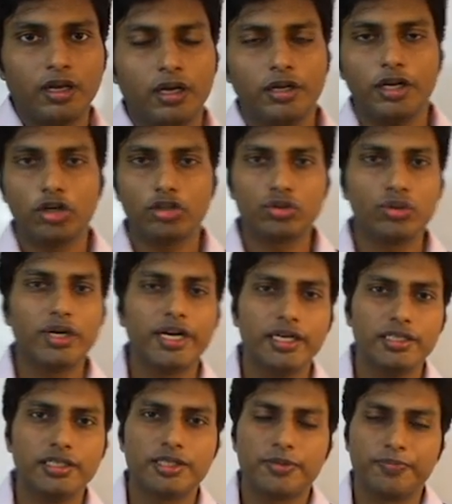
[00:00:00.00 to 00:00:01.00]
Now
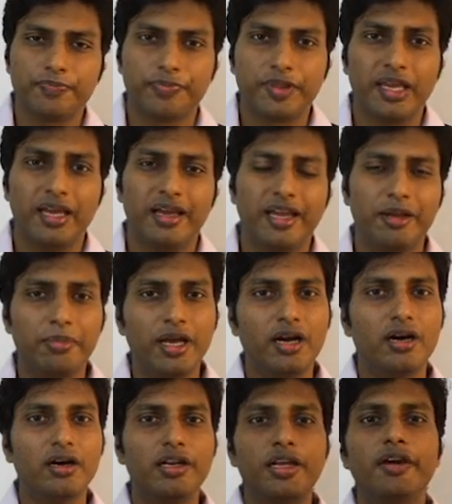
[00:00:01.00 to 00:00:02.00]
students, in my
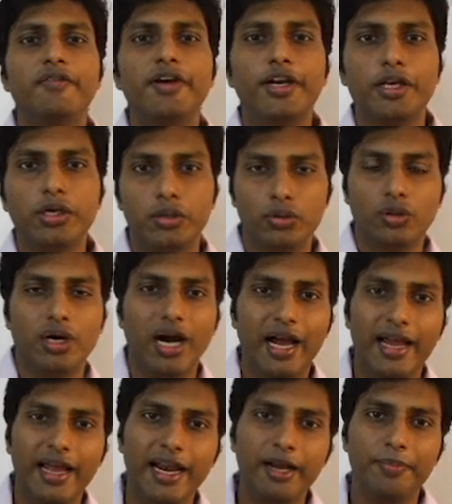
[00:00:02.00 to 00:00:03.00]
earlier video
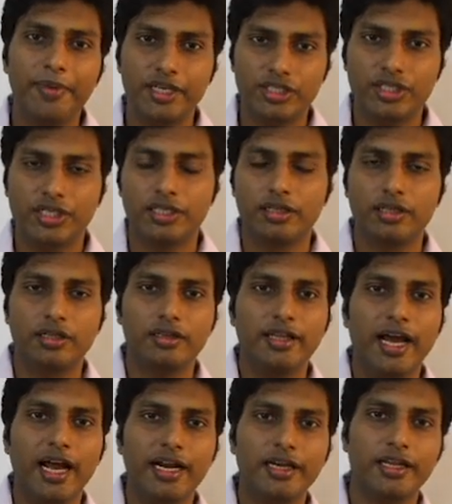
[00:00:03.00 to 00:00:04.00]
I had mentioned
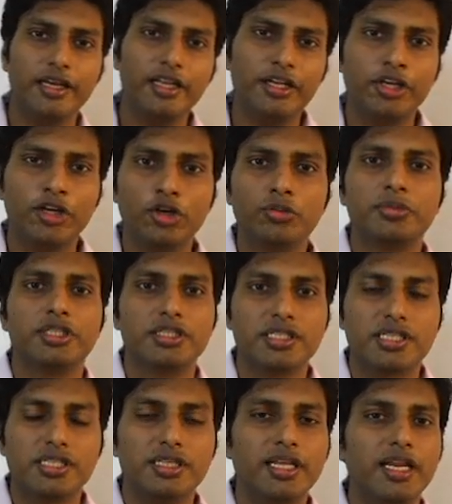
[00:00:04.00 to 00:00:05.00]
that in
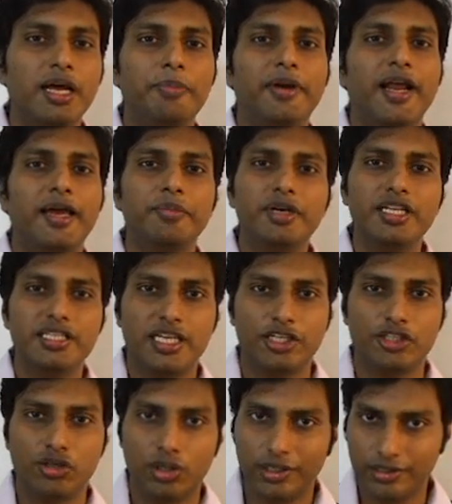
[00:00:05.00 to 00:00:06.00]
humans there are primary
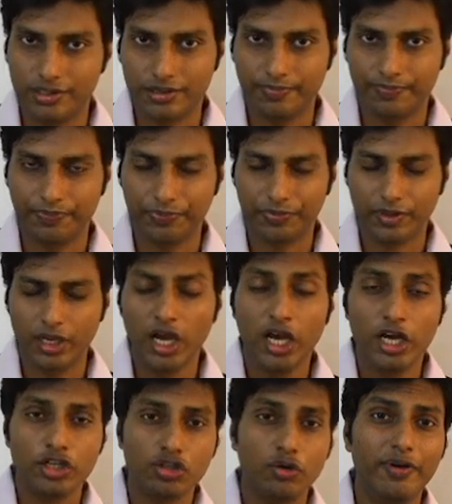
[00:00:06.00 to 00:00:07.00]
sex organs.
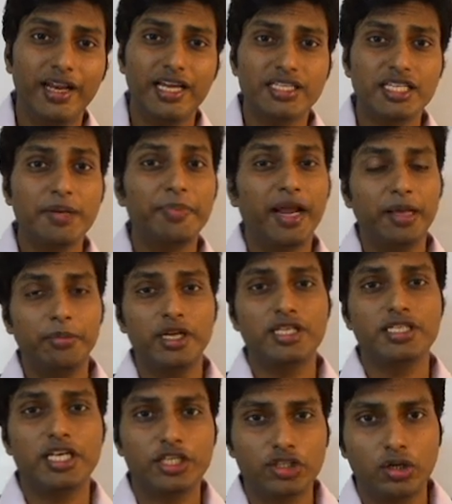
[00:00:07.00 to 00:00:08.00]
So when I say primary
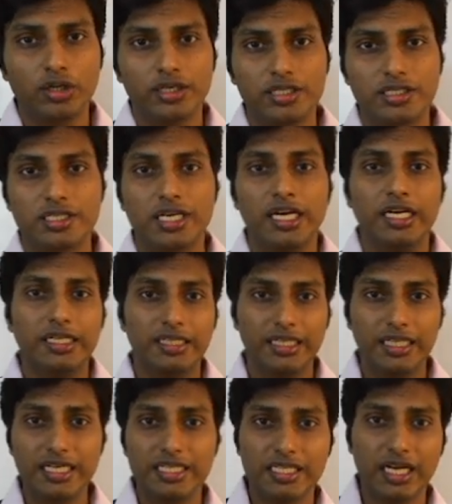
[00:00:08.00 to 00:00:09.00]
sex organs,
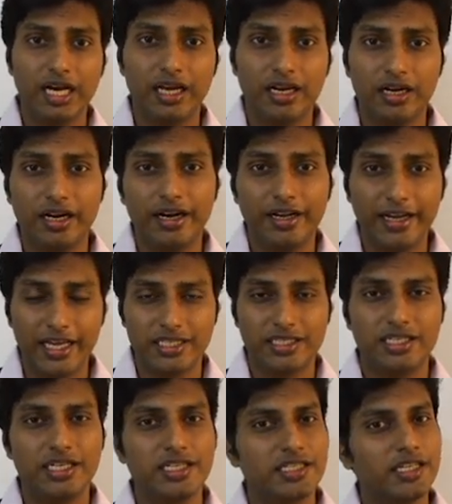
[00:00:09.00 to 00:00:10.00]
these are
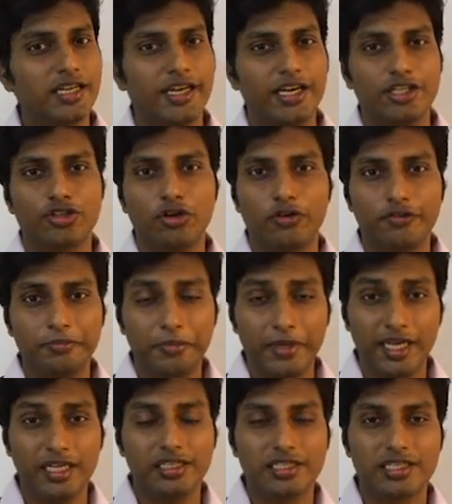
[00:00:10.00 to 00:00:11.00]
testes in case of
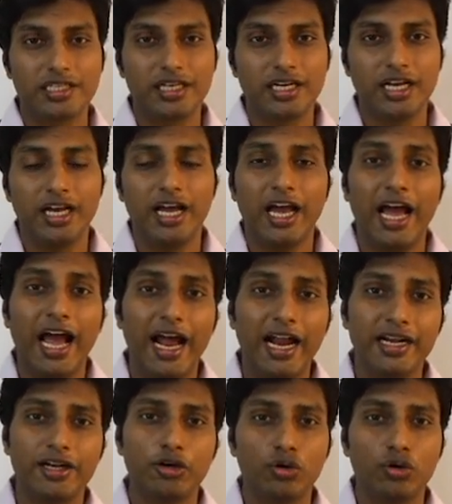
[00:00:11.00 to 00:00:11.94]
males and